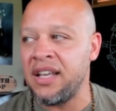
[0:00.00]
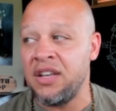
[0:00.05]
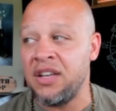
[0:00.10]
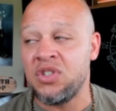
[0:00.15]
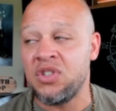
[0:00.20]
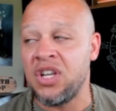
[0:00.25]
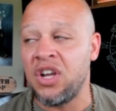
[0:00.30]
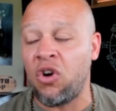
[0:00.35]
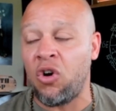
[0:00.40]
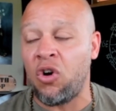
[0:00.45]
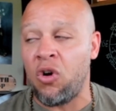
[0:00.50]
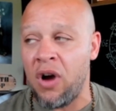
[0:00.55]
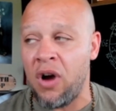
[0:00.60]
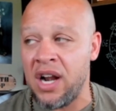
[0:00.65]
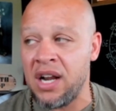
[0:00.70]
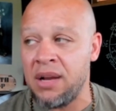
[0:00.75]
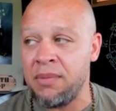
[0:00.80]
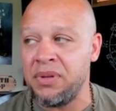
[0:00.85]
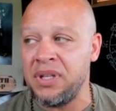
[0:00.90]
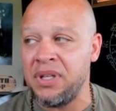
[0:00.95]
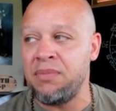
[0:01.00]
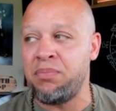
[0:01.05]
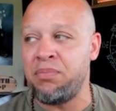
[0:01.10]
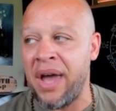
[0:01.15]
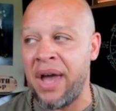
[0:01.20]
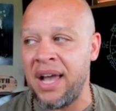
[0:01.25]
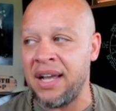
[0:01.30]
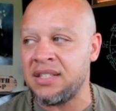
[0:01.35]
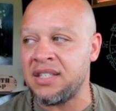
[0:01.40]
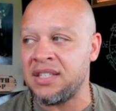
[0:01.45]
He was incredibly
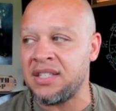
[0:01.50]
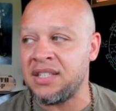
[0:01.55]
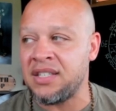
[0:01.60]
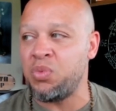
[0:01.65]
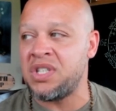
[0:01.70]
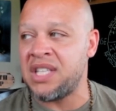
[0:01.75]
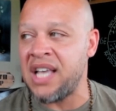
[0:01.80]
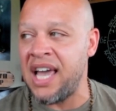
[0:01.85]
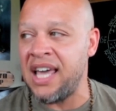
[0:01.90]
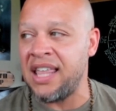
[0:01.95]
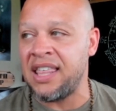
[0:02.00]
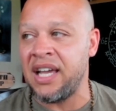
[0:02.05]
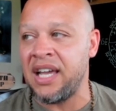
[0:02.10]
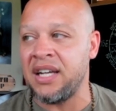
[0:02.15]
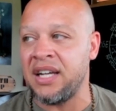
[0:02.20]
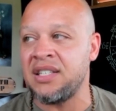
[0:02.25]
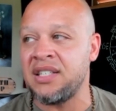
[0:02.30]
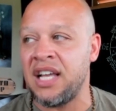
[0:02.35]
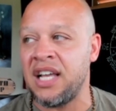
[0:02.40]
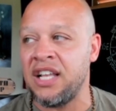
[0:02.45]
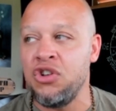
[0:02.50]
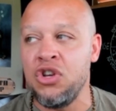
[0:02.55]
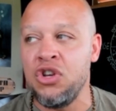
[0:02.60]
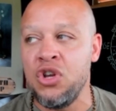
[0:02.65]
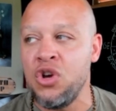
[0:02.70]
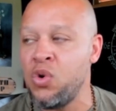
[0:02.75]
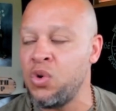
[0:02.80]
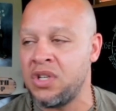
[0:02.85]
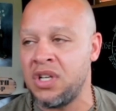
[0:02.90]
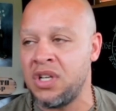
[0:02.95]
based and would say things that he
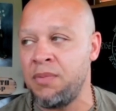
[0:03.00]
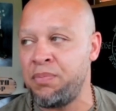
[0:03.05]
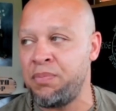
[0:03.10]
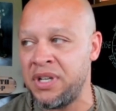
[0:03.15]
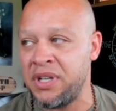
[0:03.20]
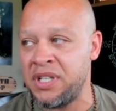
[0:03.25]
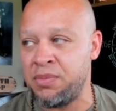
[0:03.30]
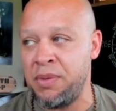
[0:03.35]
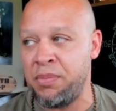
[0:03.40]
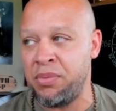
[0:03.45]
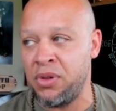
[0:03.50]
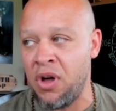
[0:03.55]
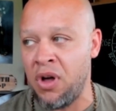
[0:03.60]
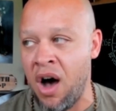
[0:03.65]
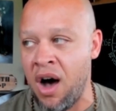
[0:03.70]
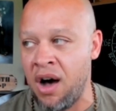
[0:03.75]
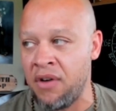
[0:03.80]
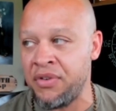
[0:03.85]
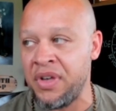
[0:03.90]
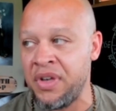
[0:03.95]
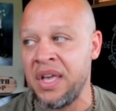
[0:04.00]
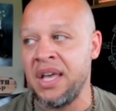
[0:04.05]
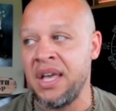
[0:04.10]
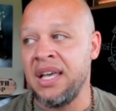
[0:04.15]
knew was going to piss people off